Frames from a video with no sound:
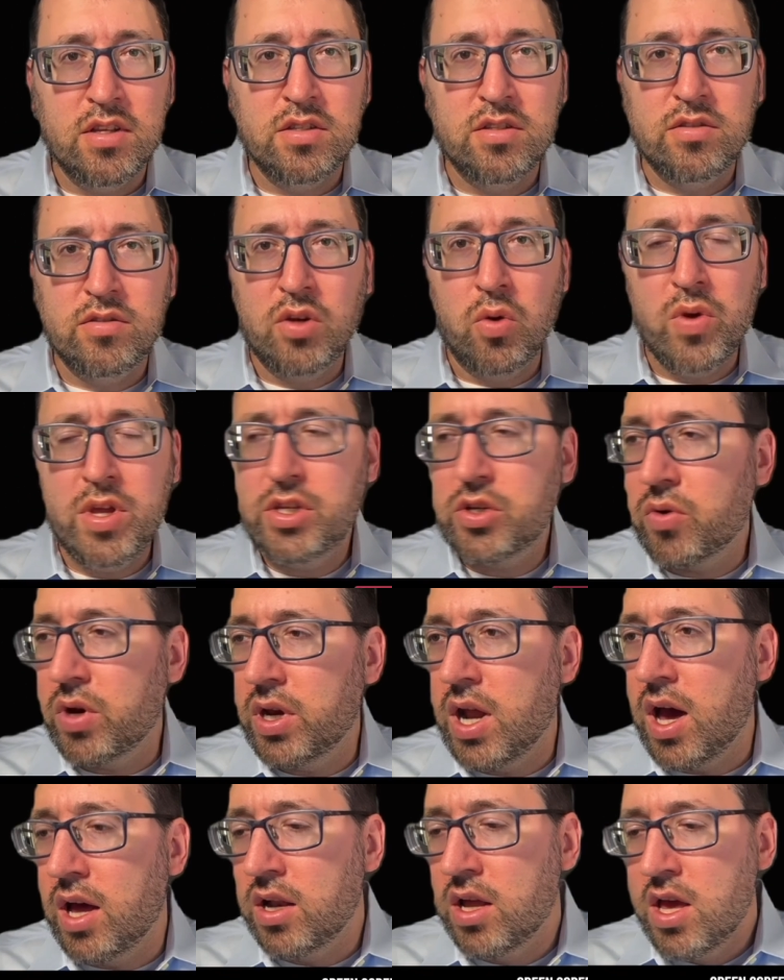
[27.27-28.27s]
green screen
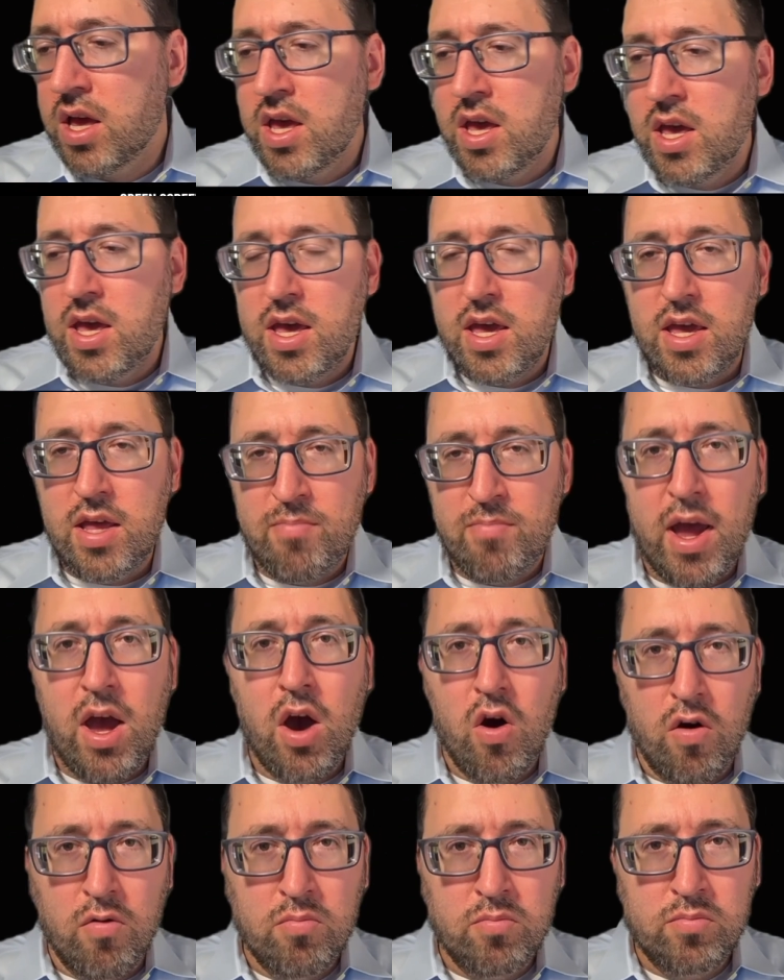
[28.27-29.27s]
on in my
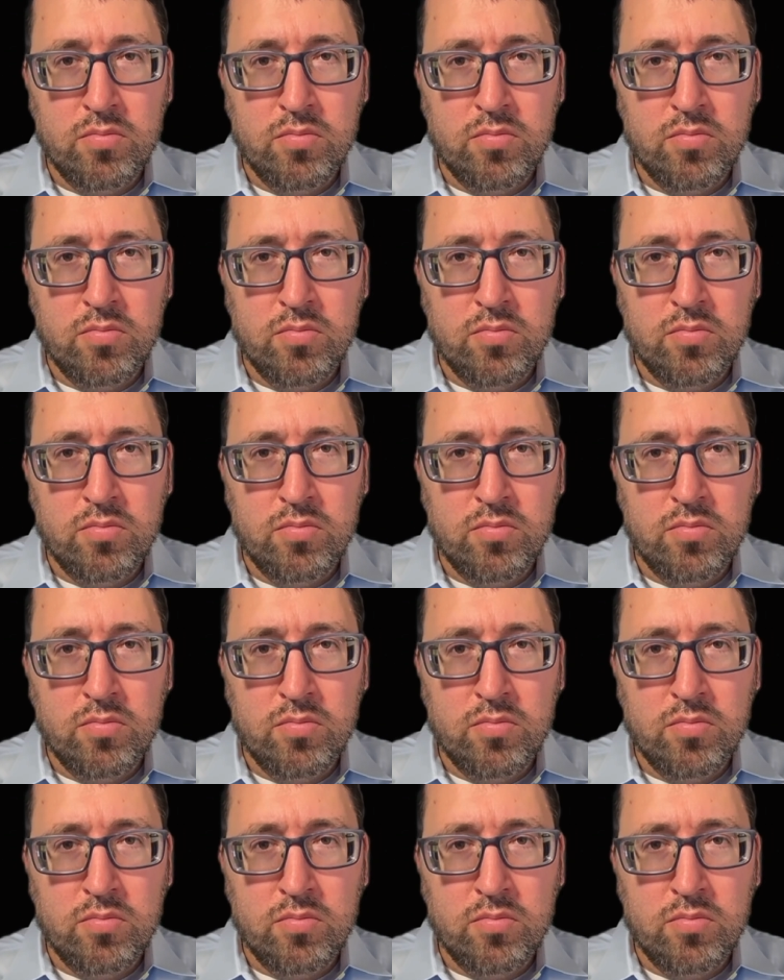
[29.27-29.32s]
home.